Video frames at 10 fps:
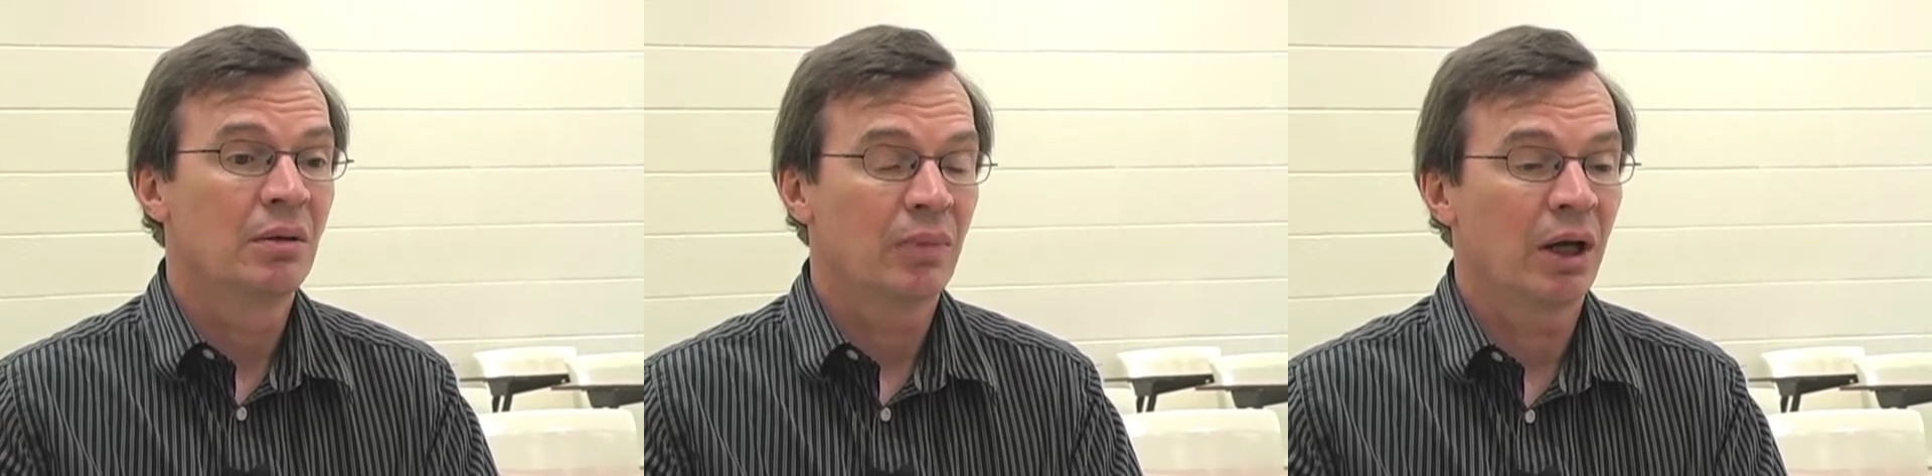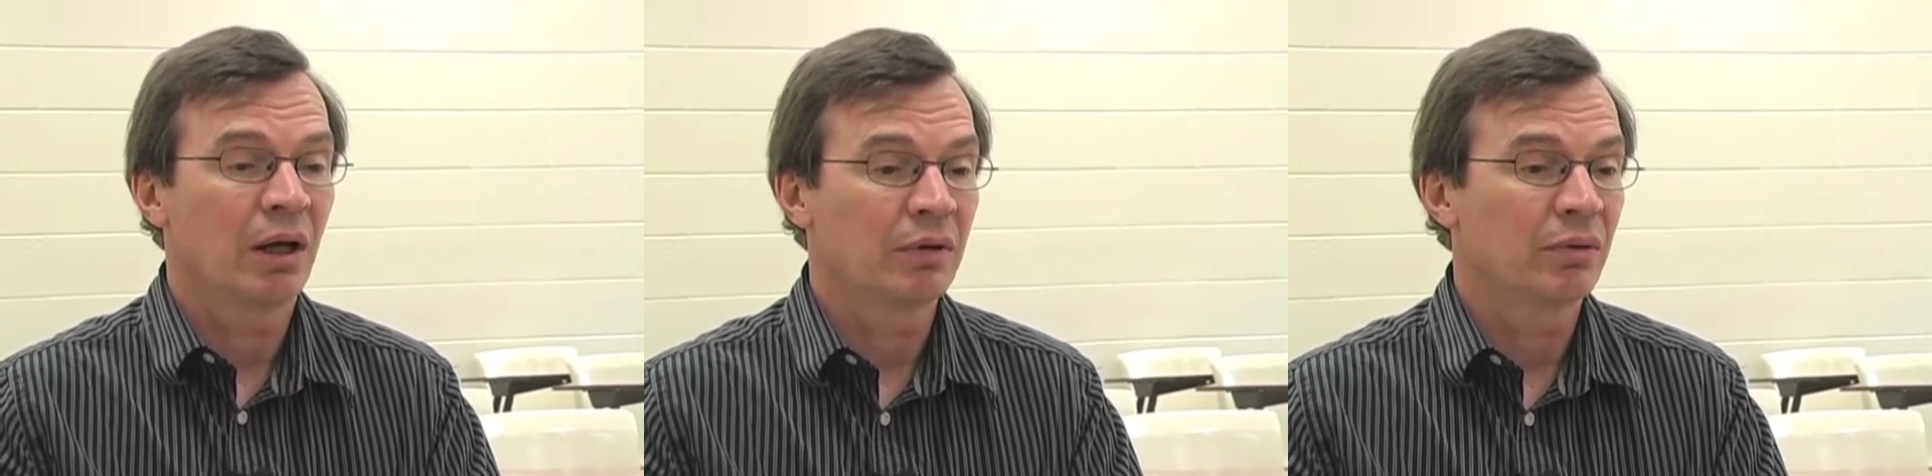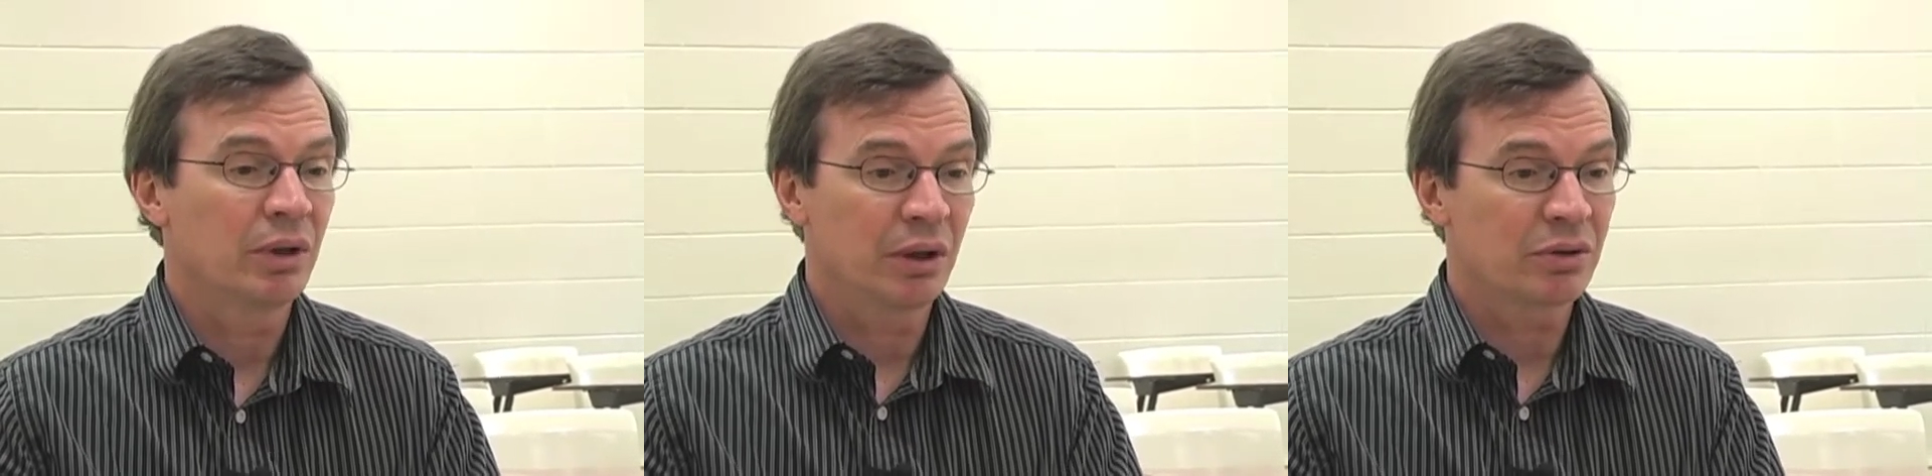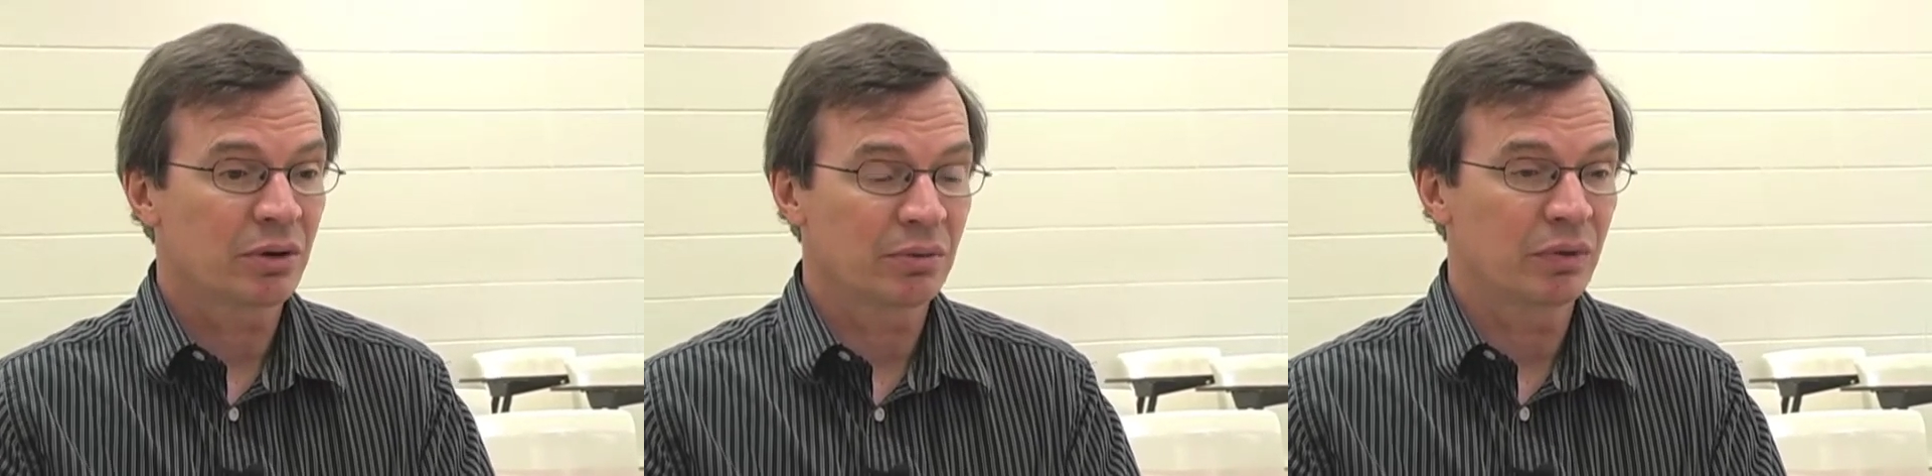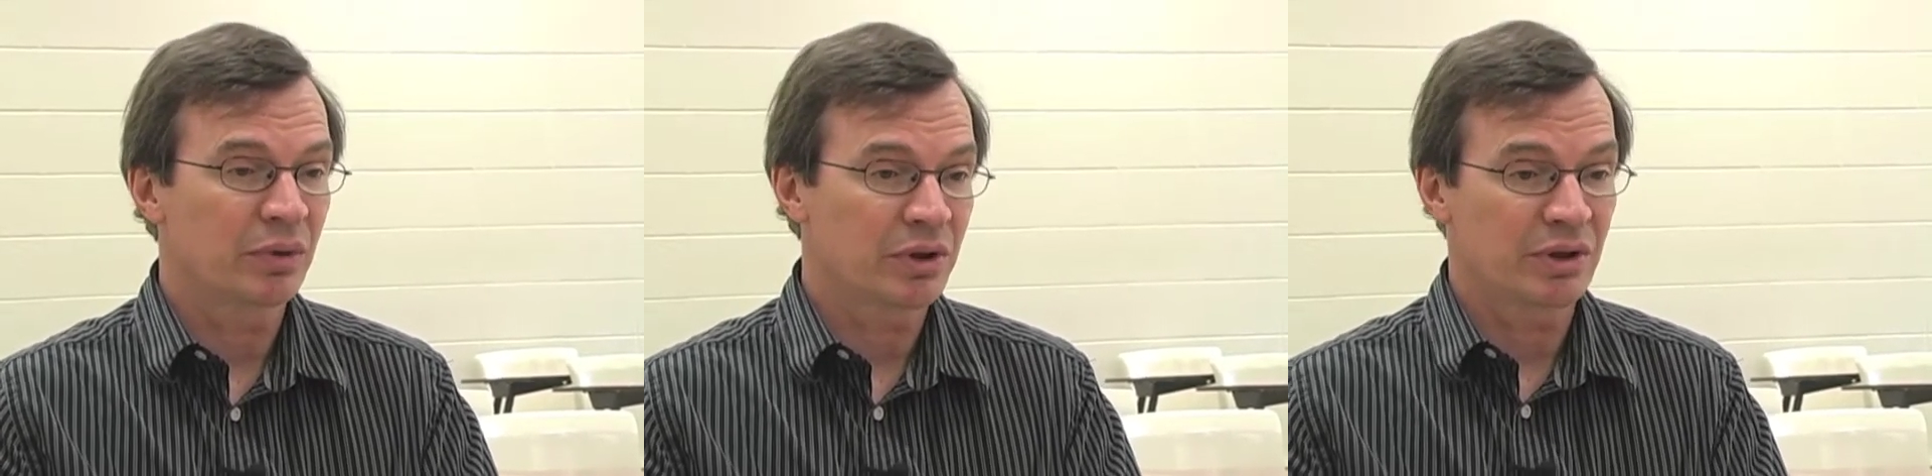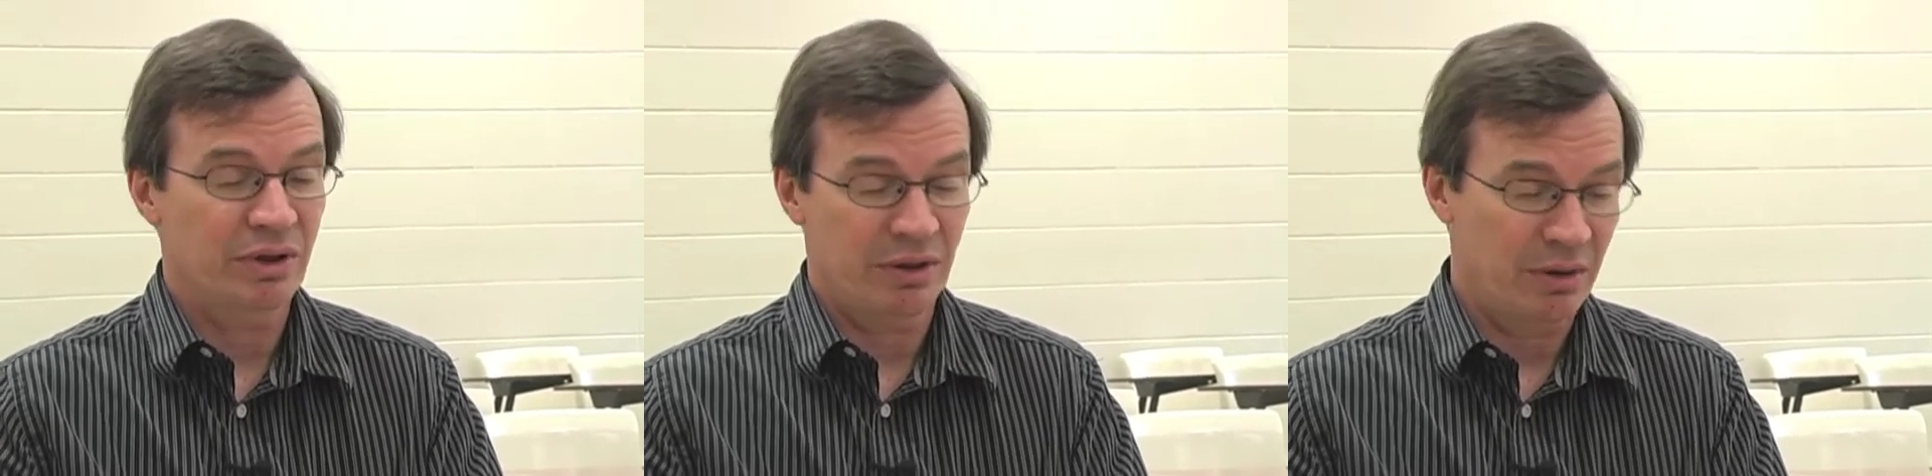by having reading trouble, which is